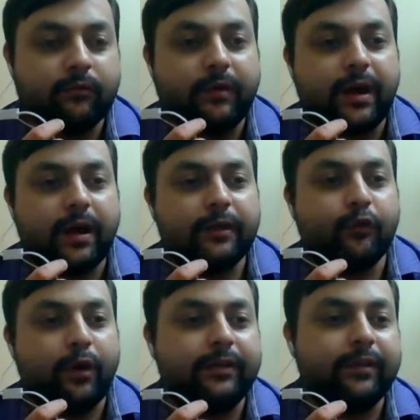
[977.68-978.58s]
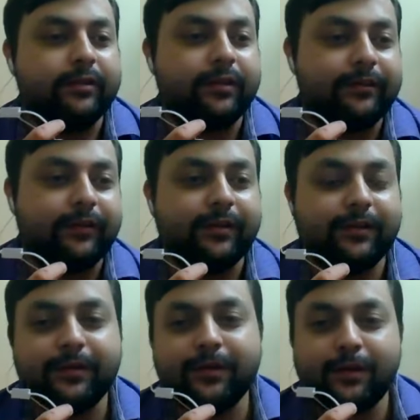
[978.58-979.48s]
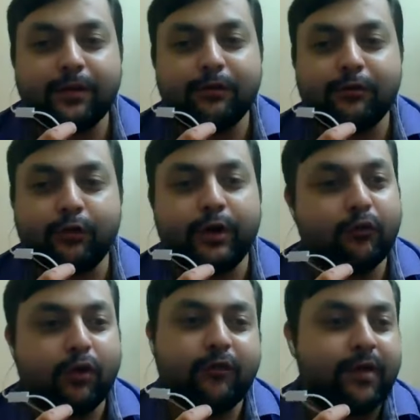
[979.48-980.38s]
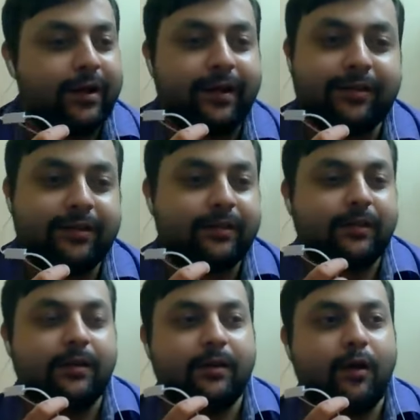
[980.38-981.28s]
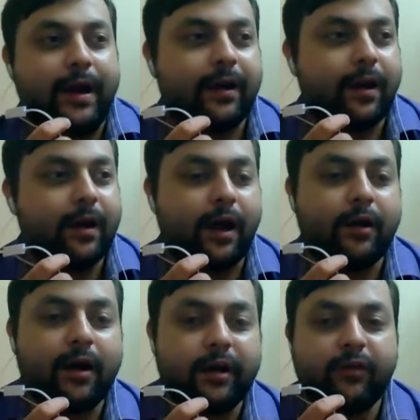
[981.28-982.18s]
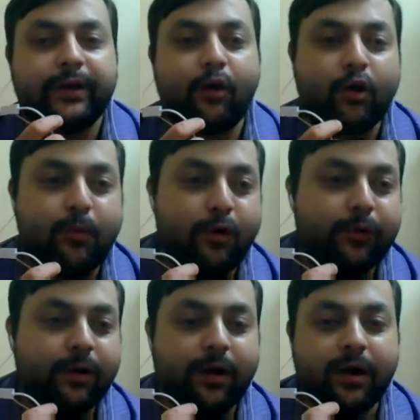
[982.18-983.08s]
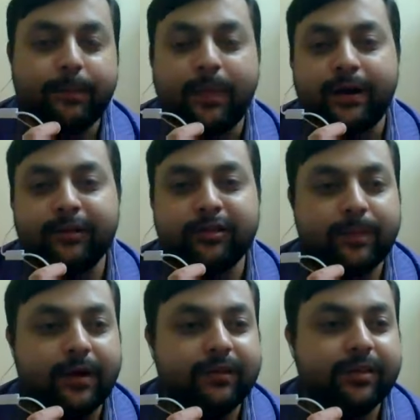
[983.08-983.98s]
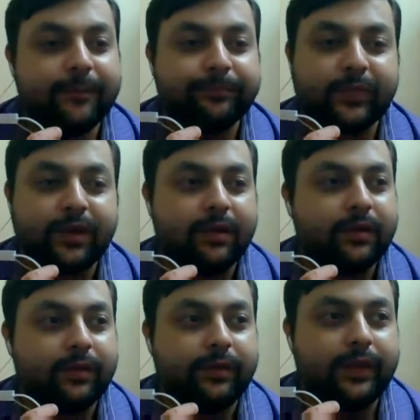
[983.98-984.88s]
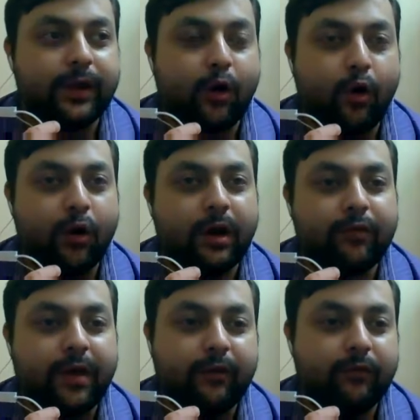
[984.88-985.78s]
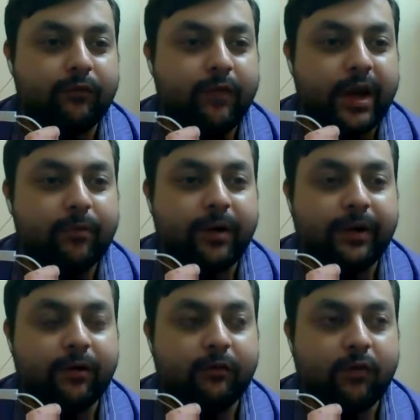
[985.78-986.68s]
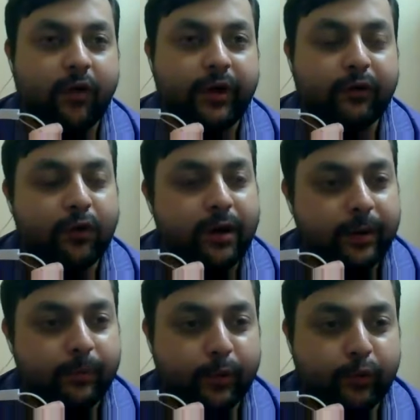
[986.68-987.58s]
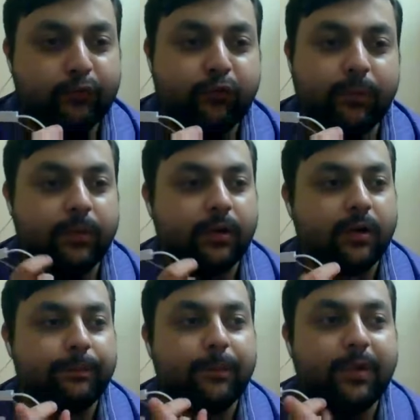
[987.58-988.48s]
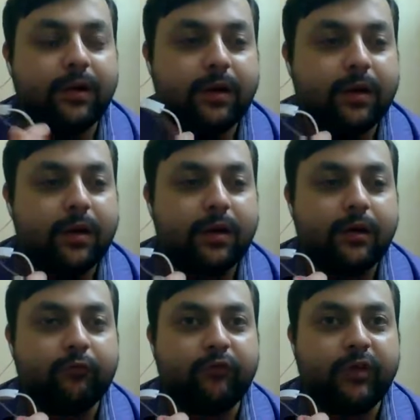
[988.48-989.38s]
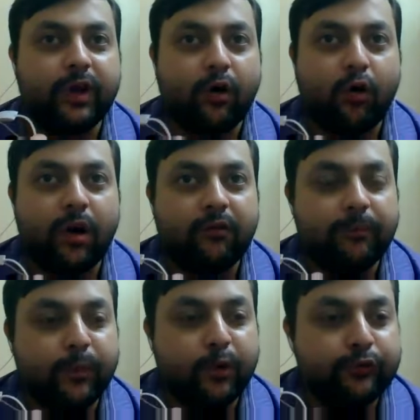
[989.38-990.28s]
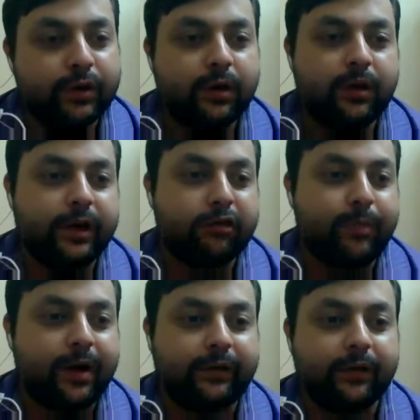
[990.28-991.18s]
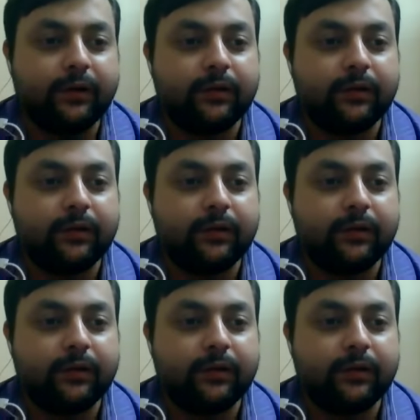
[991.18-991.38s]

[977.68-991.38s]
when I joined this session. So it was a very nice. And if I talk about our participants, they all are very, very wonderful and beautiful people. We all have a mutual respect